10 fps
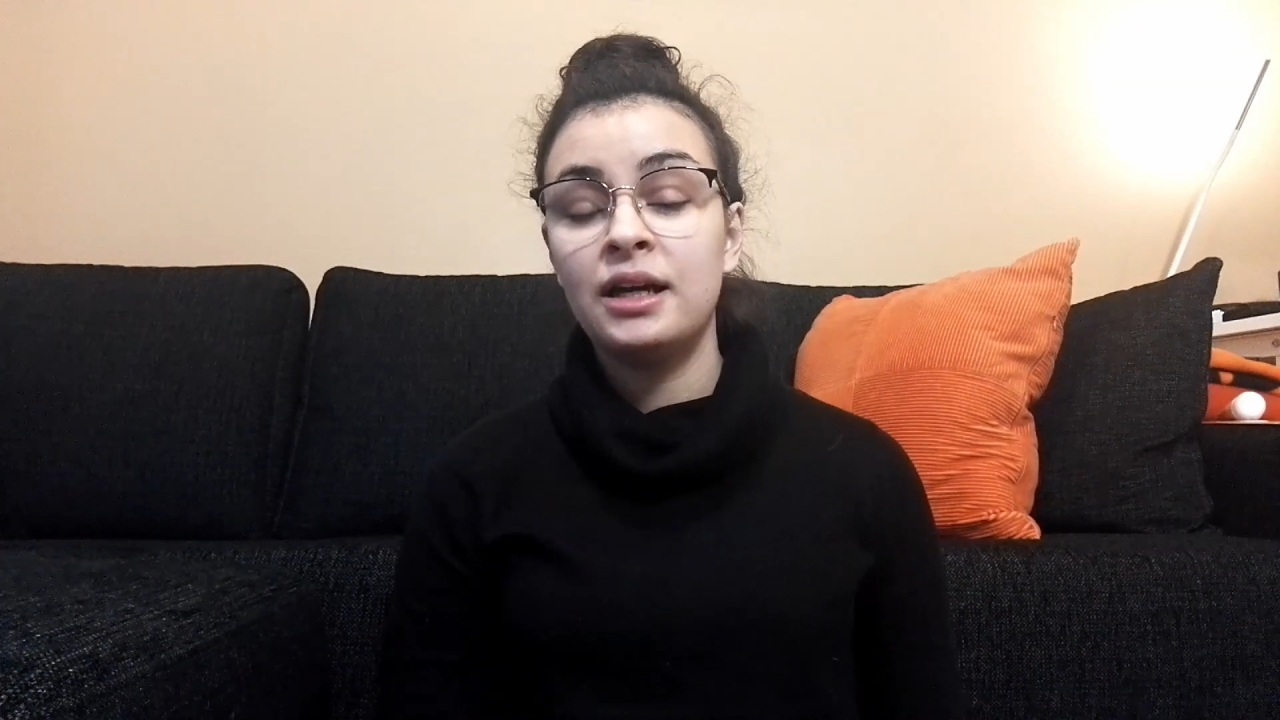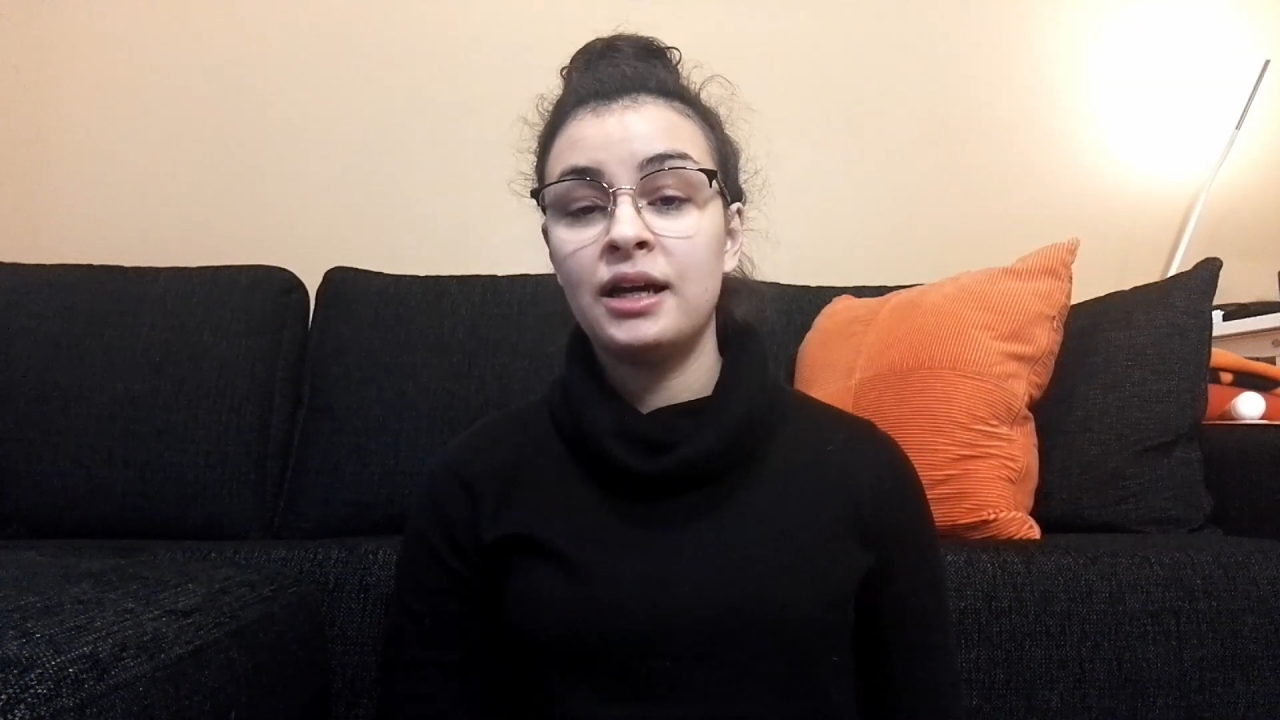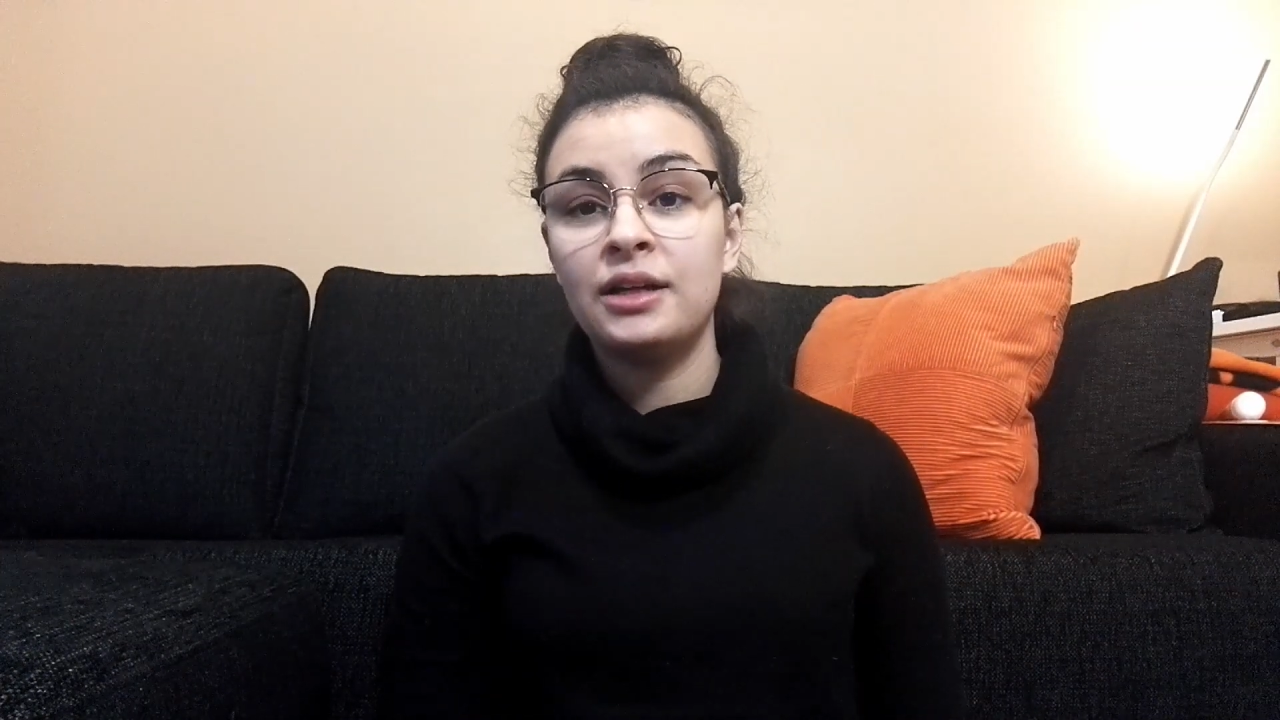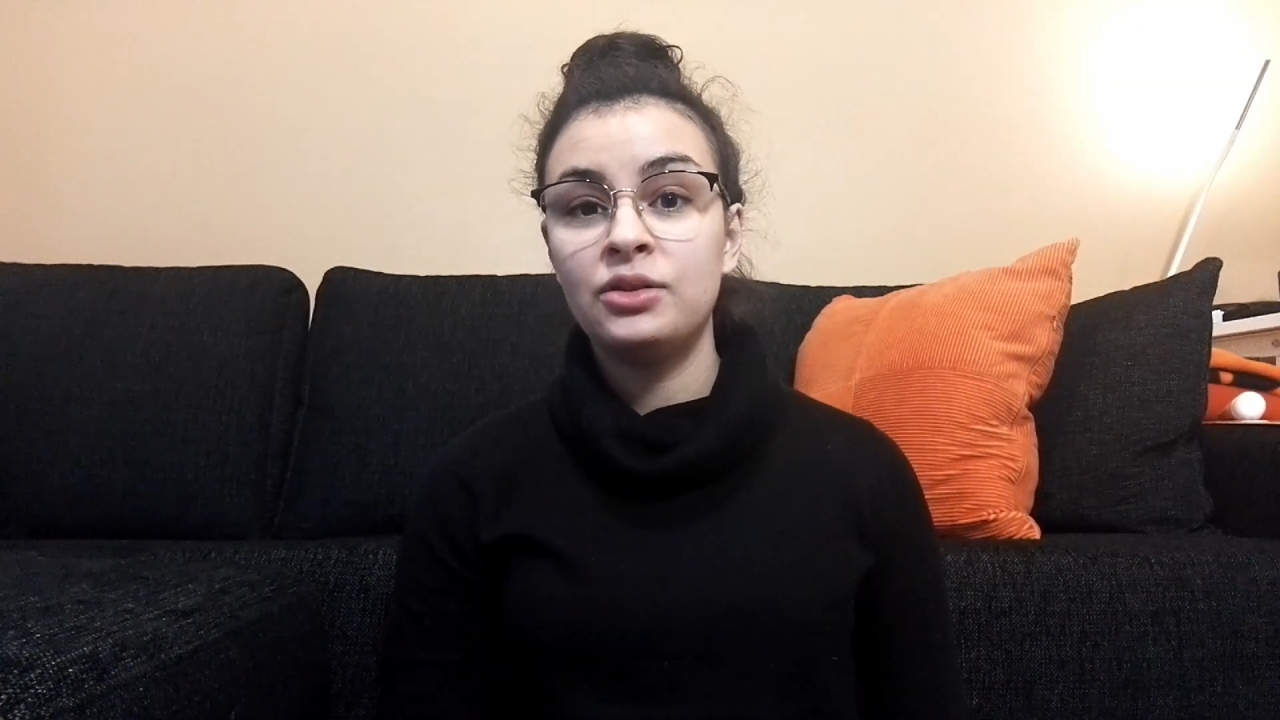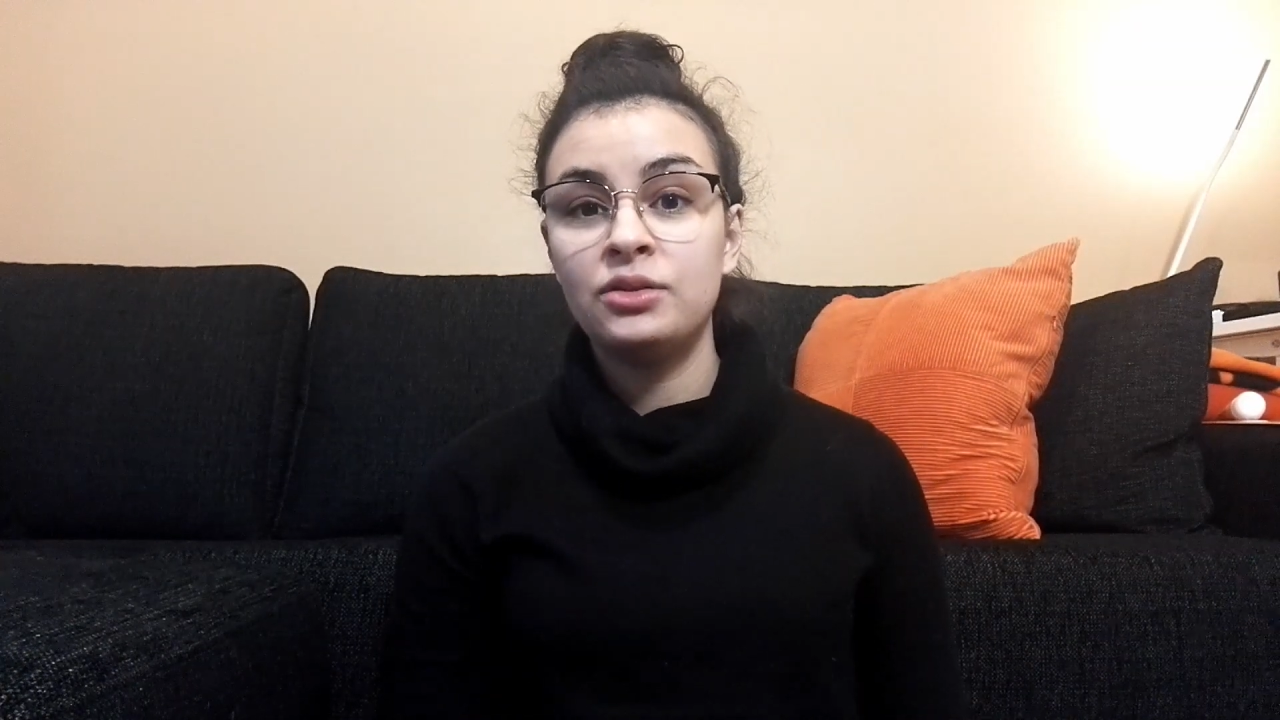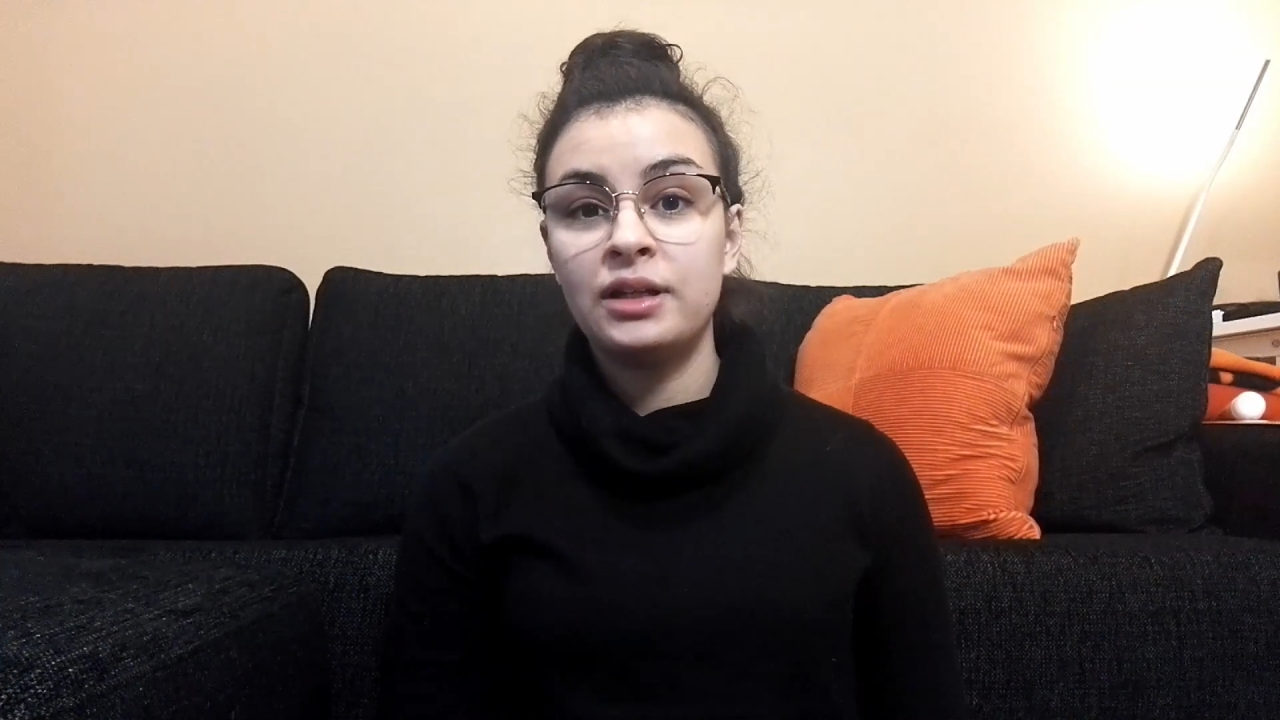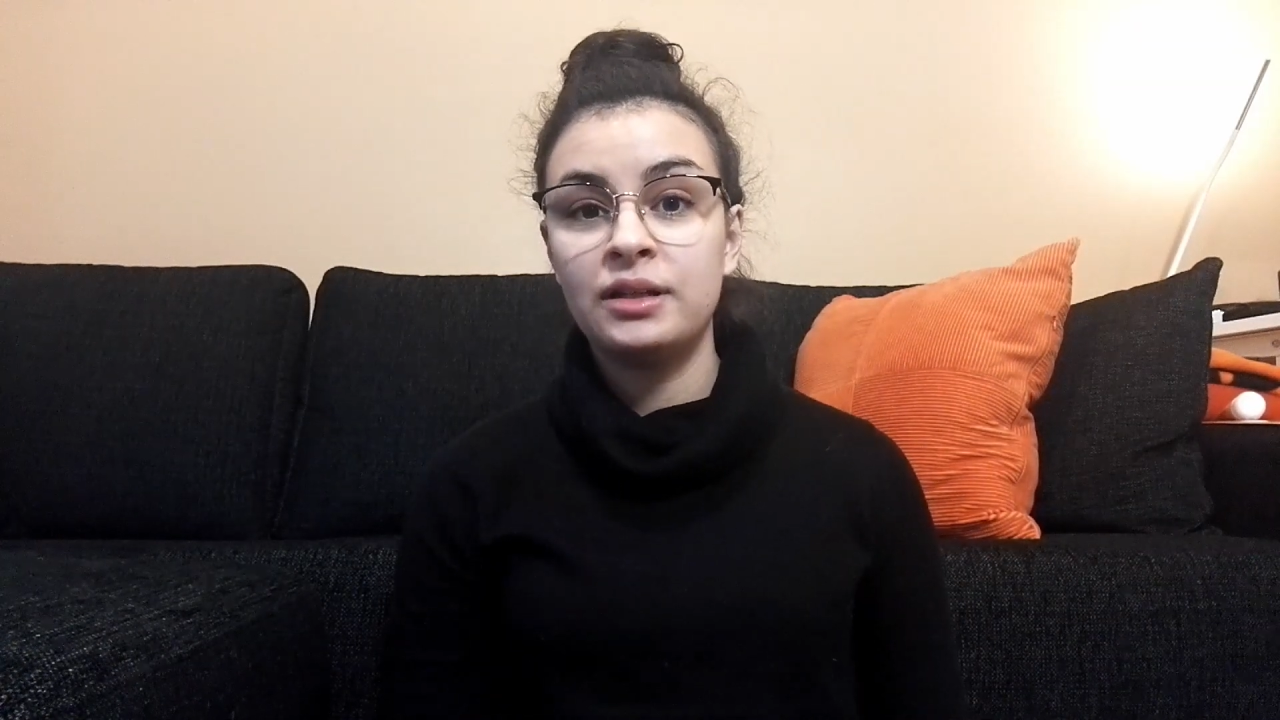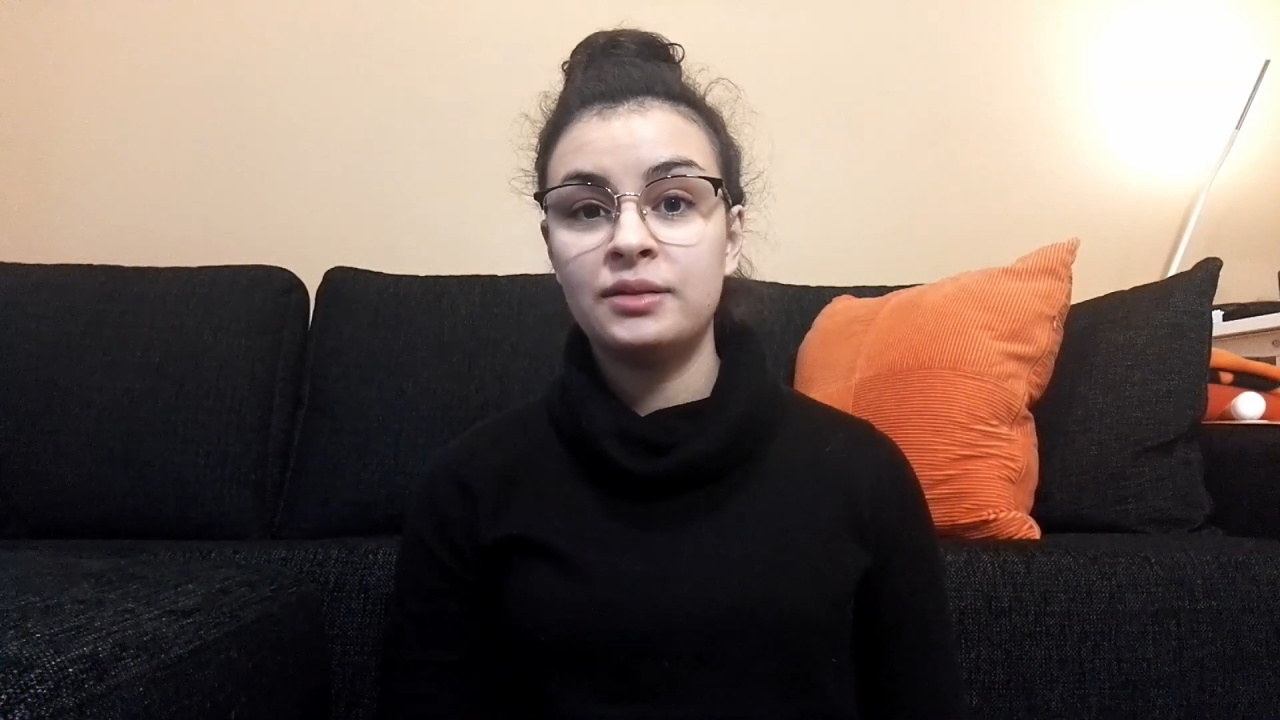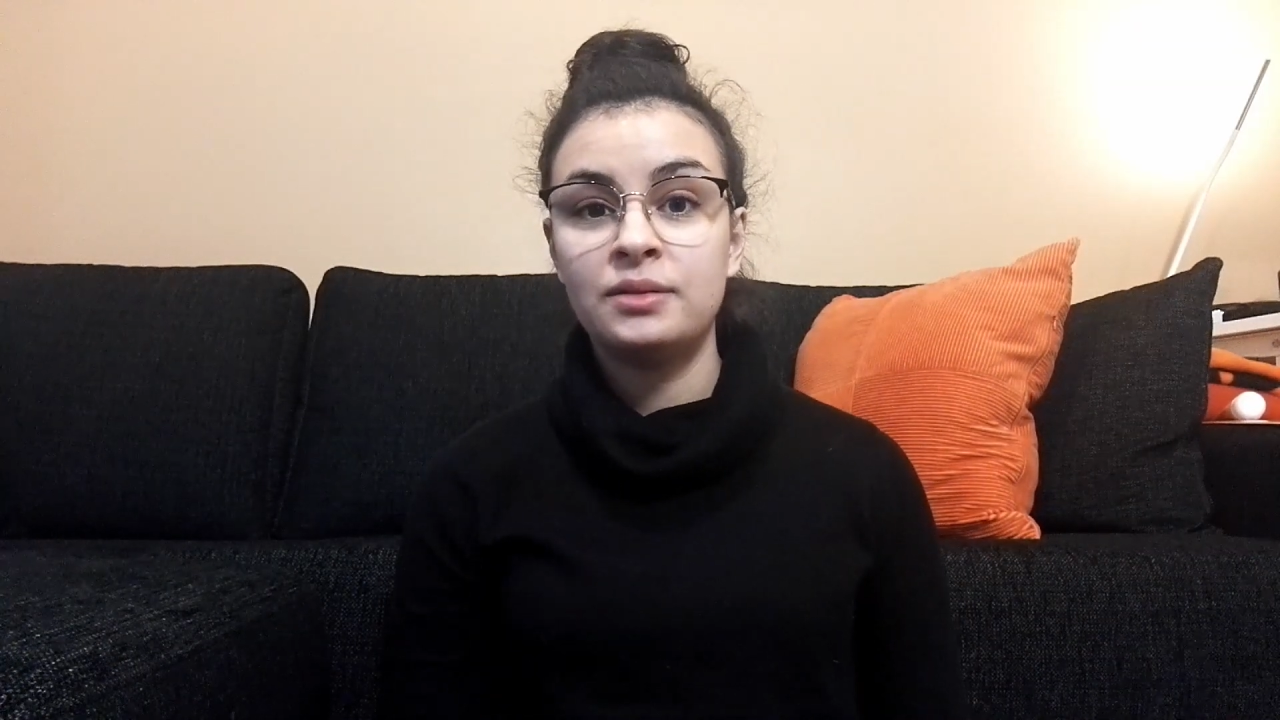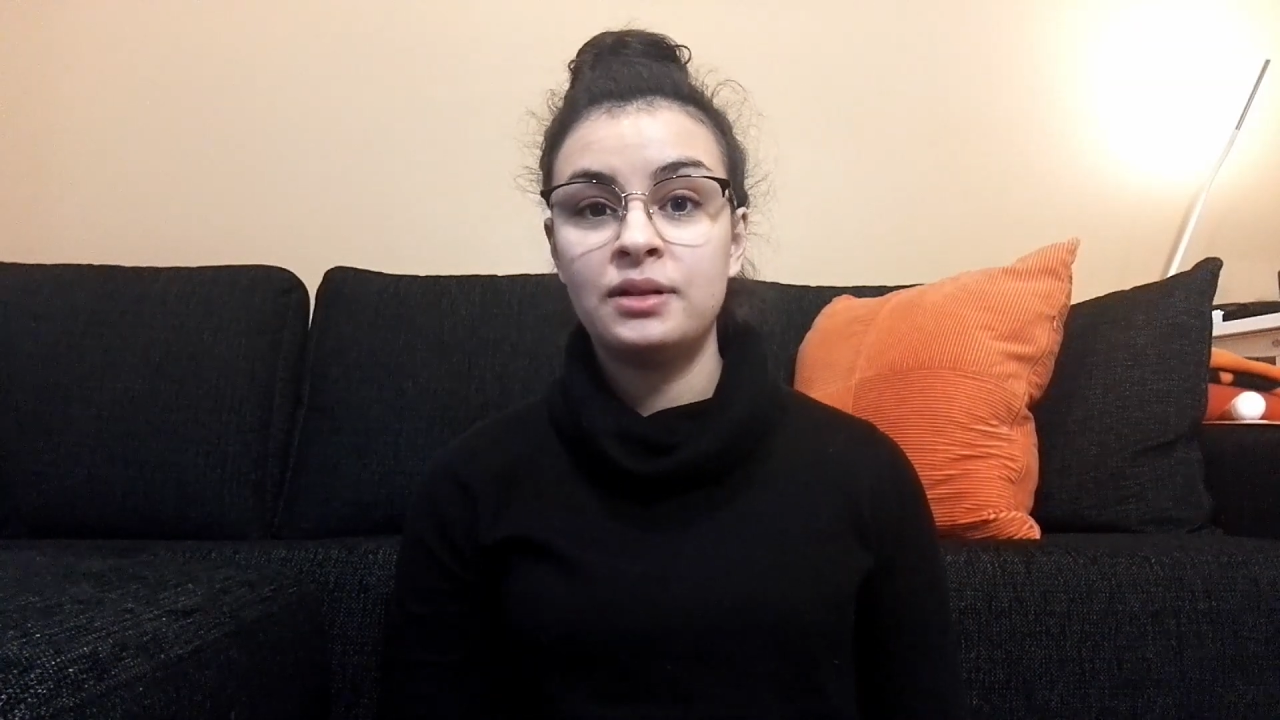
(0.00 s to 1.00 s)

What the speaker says: I knew that